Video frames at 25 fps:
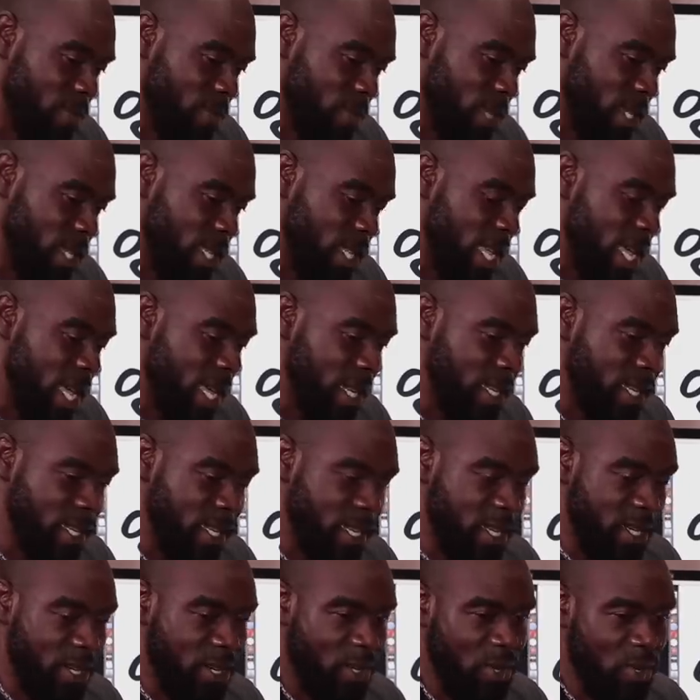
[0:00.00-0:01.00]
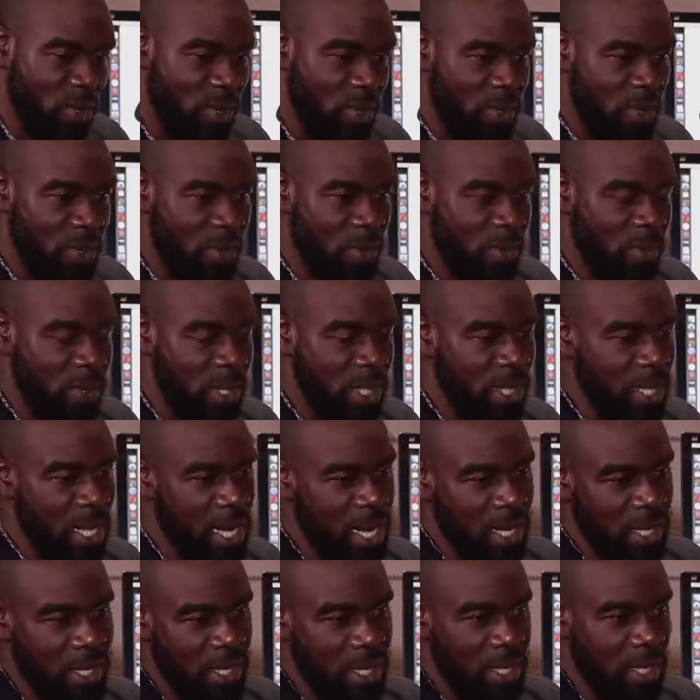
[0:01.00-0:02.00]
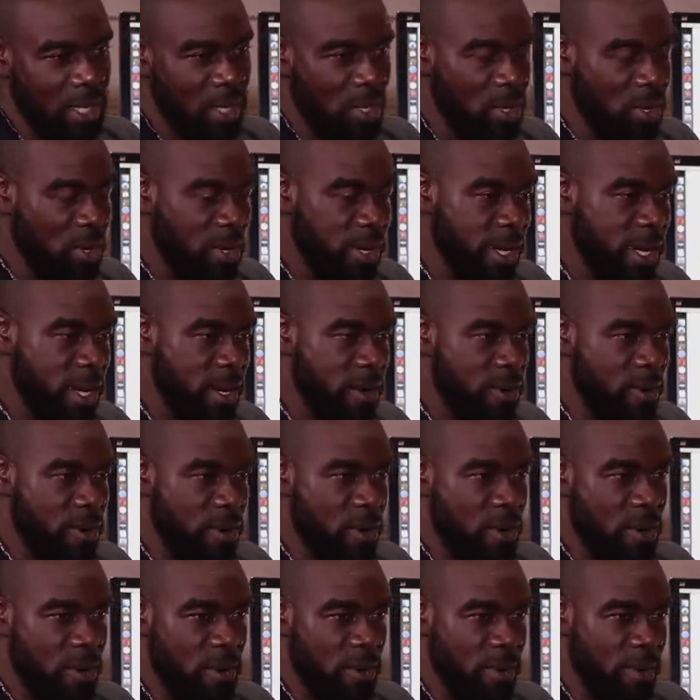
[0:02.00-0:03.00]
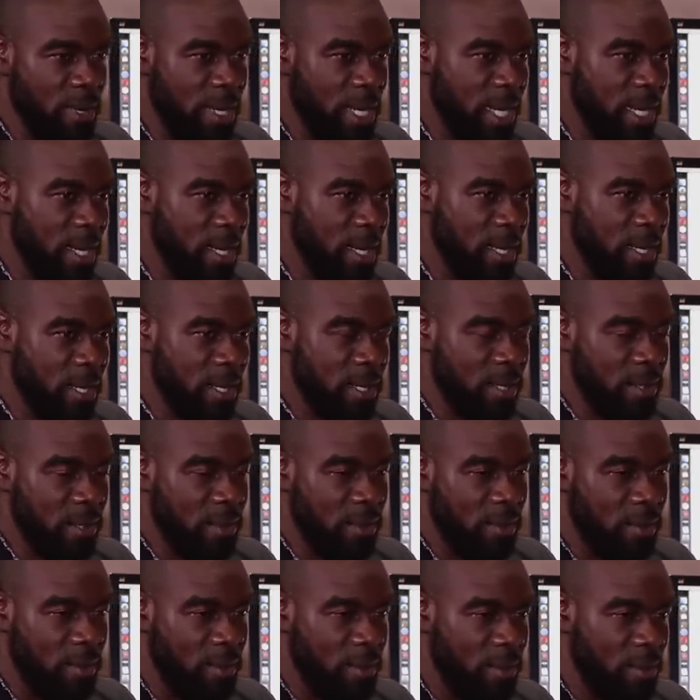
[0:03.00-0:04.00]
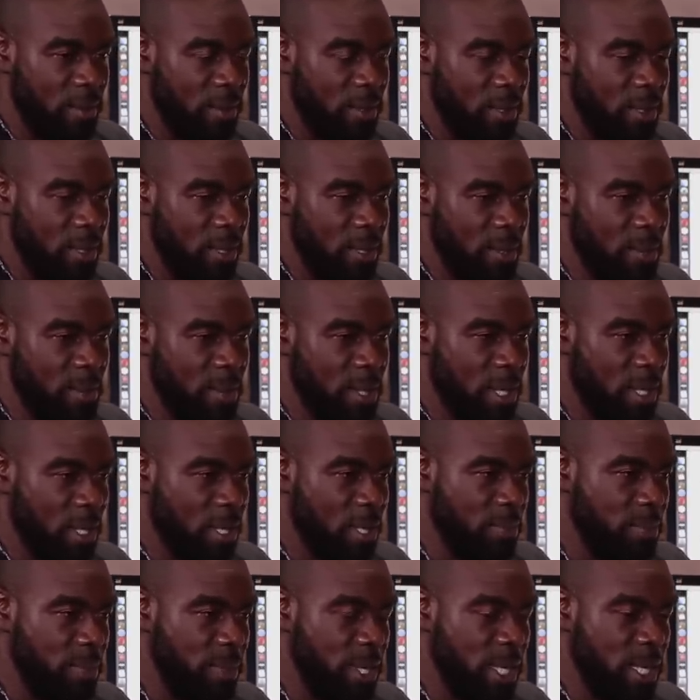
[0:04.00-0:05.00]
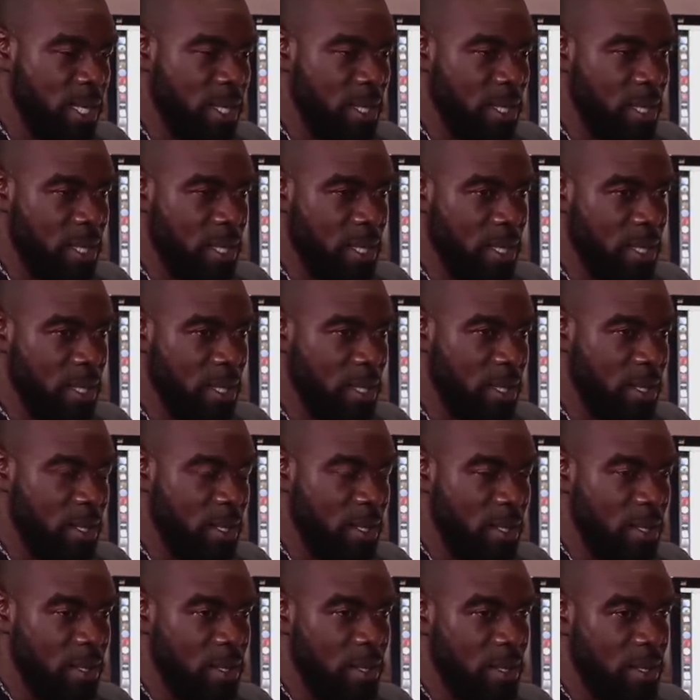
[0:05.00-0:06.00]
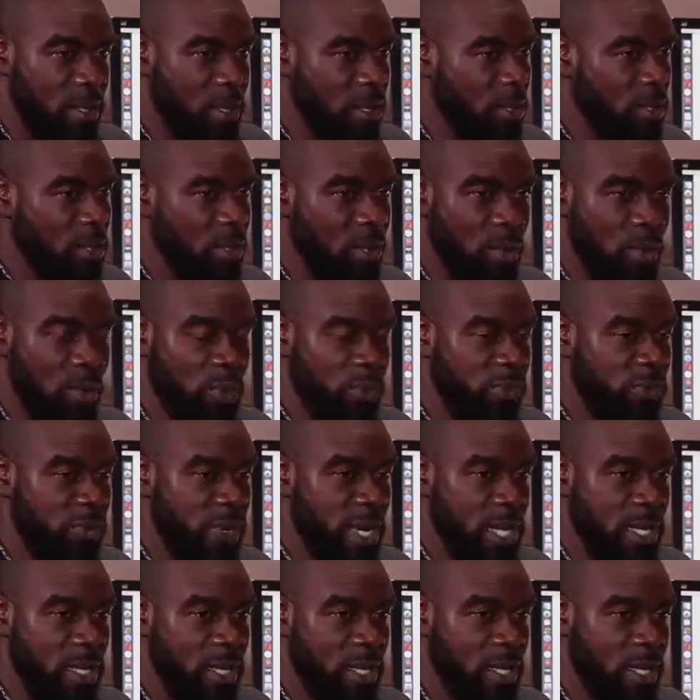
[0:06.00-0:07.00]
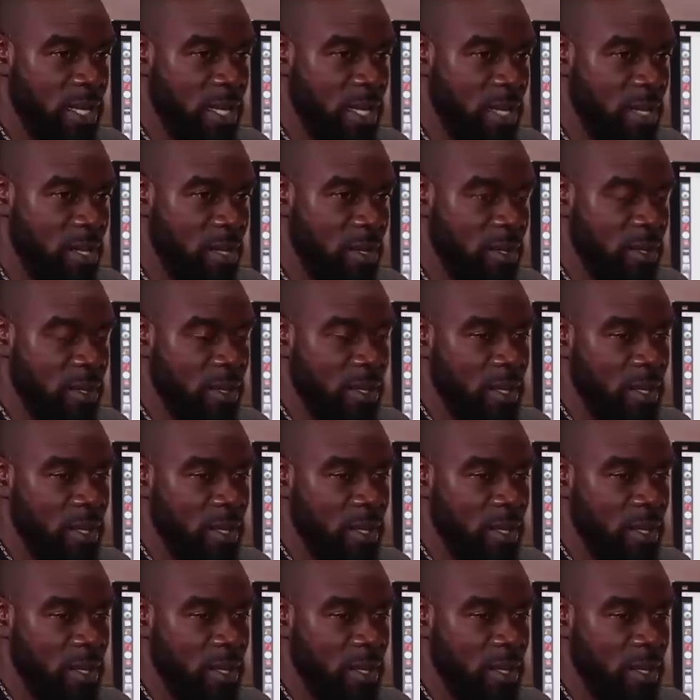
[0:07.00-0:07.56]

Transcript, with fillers: we started, we started going around like some little places, nothing too fancy, you know,